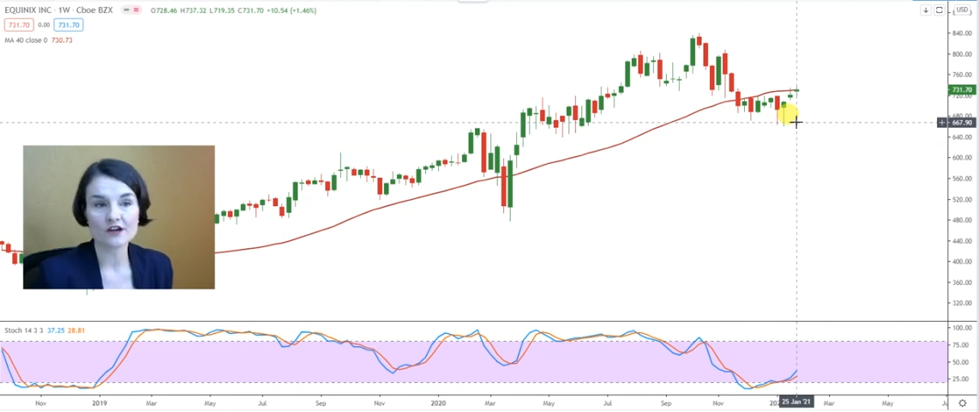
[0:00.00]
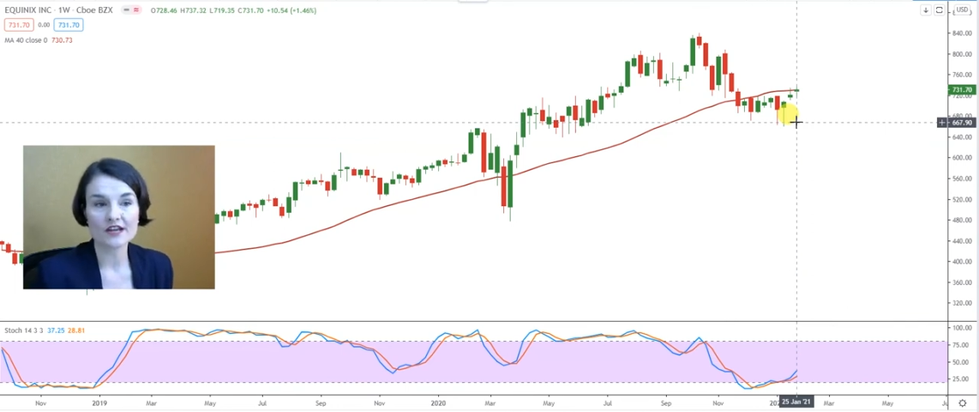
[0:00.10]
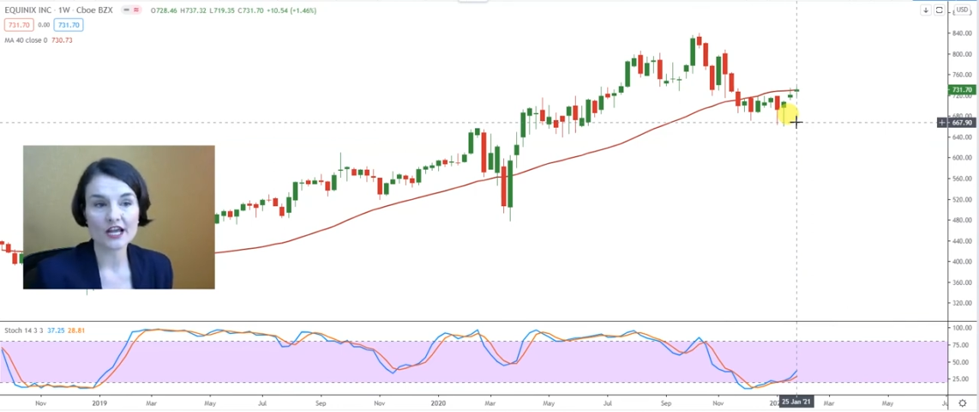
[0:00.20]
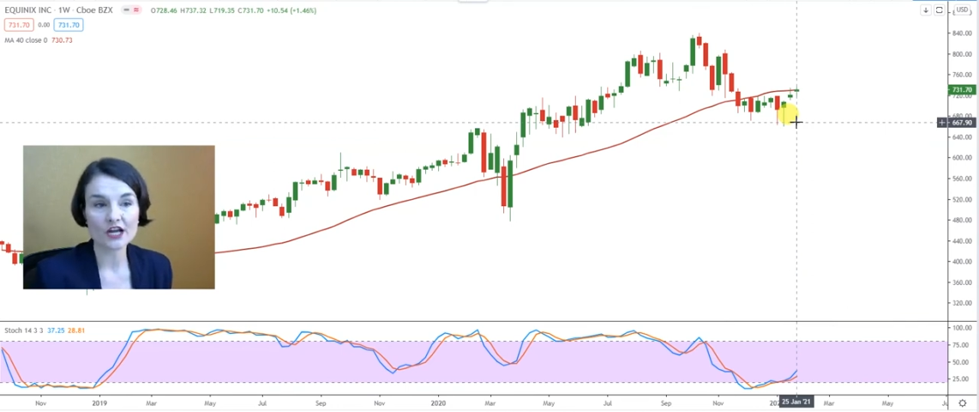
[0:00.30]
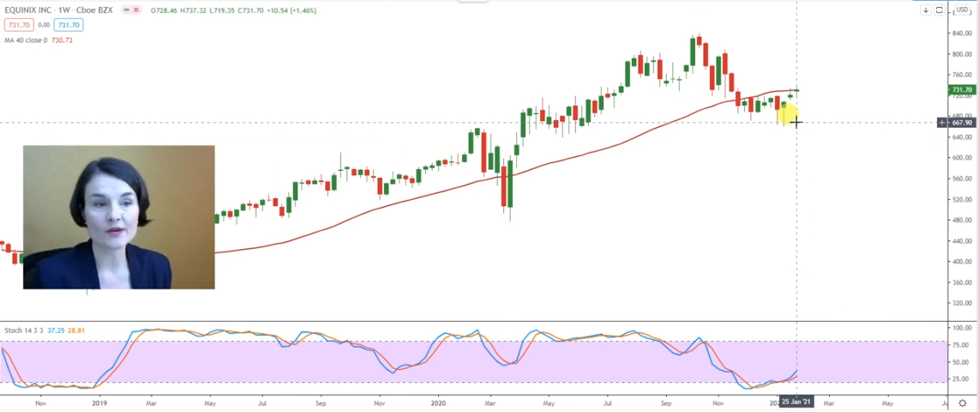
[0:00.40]
on
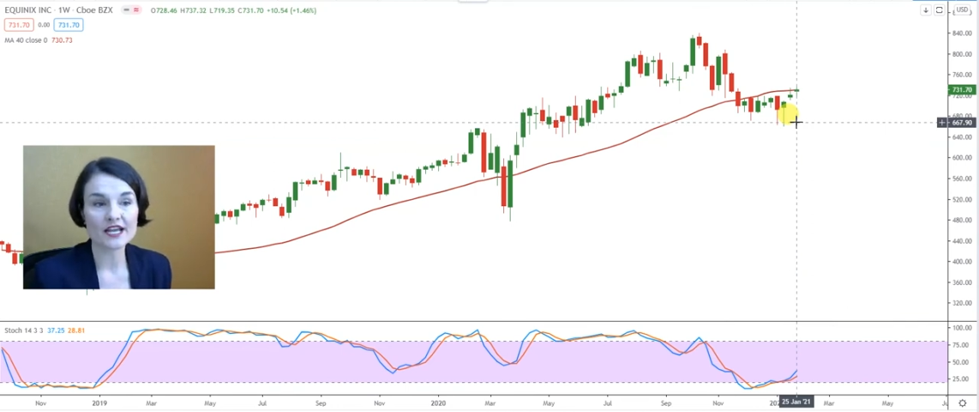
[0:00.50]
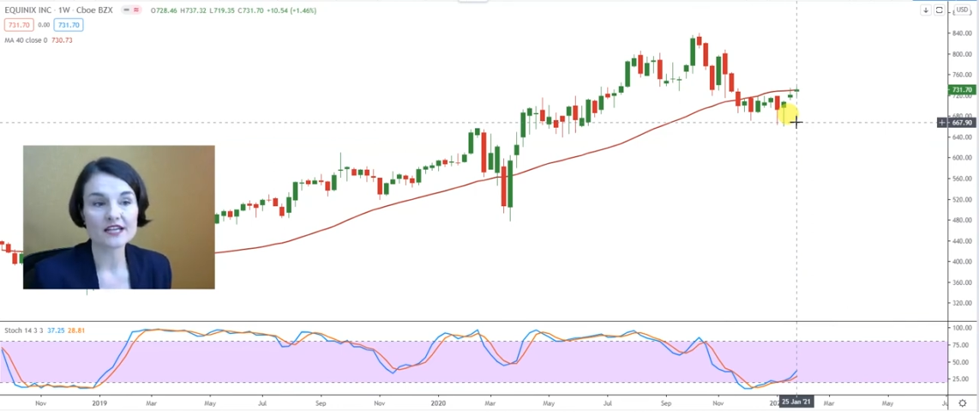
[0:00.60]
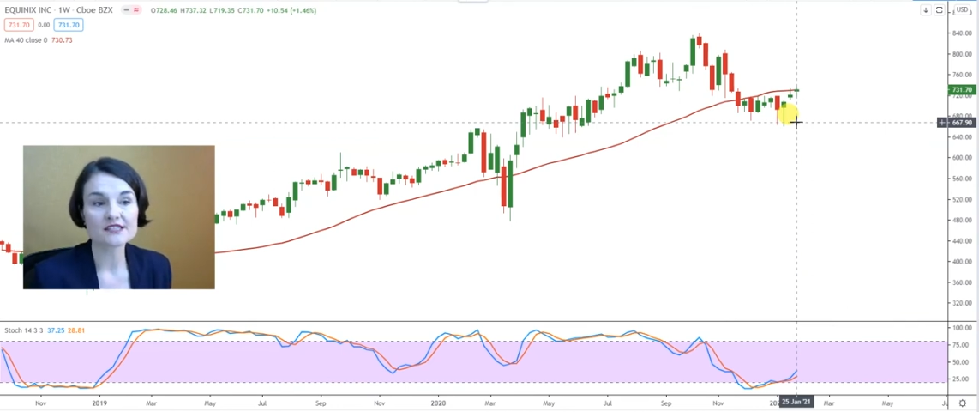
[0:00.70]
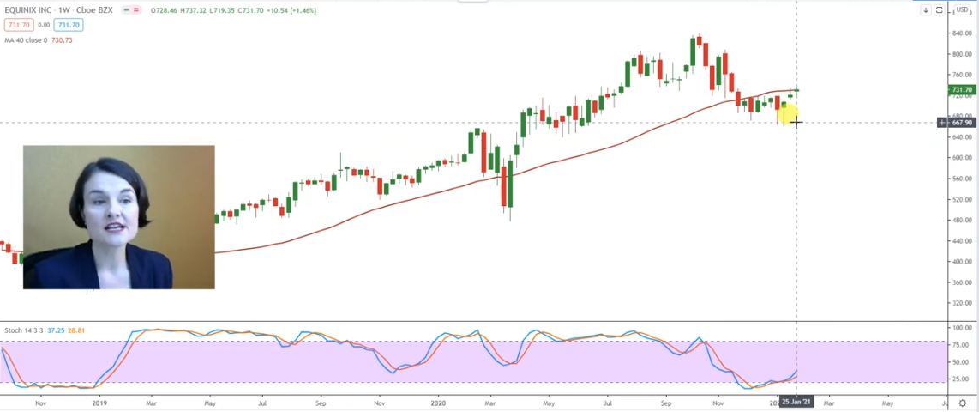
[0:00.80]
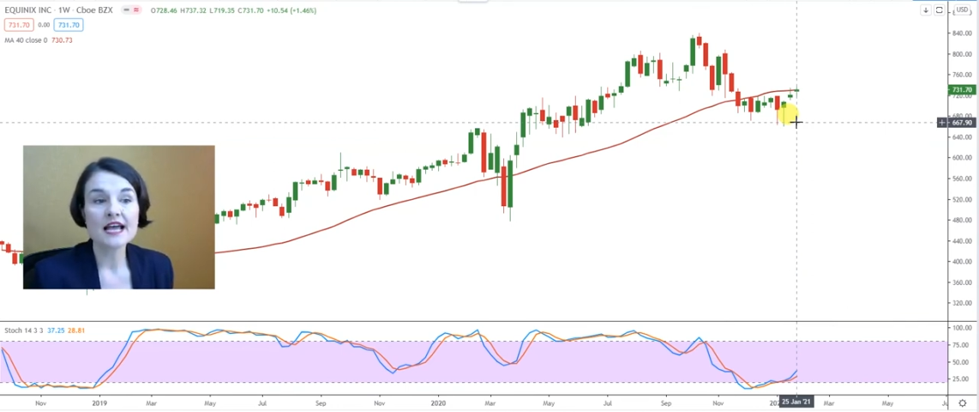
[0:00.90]

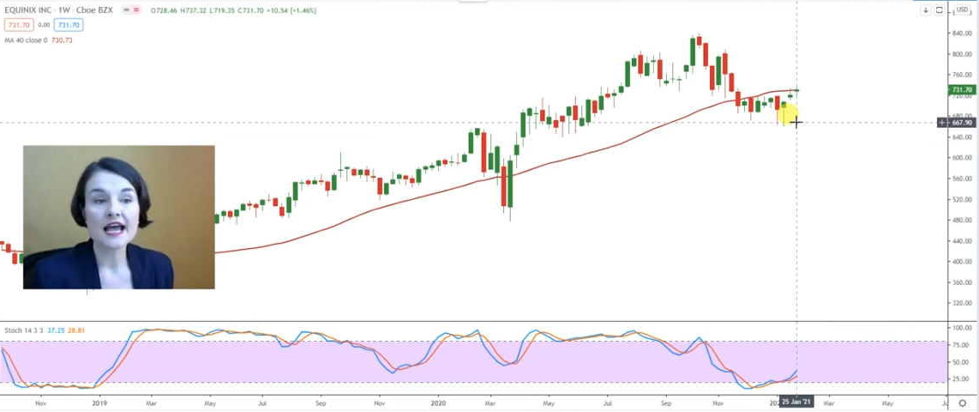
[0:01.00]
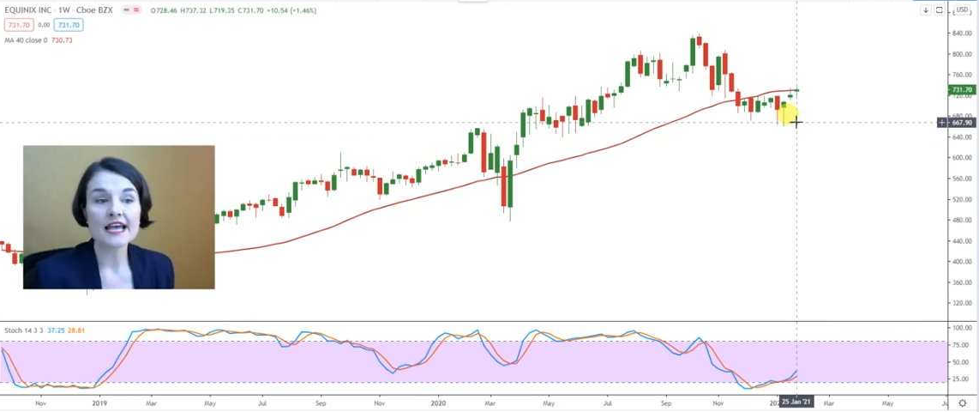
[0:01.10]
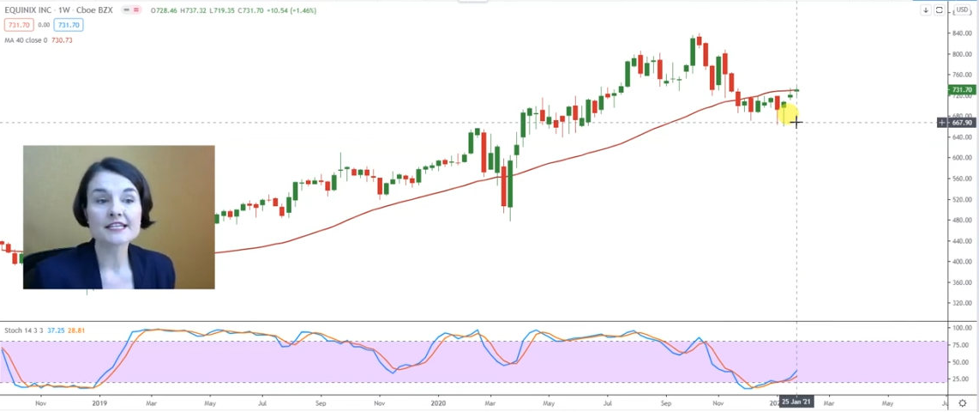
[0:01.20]
Equinix is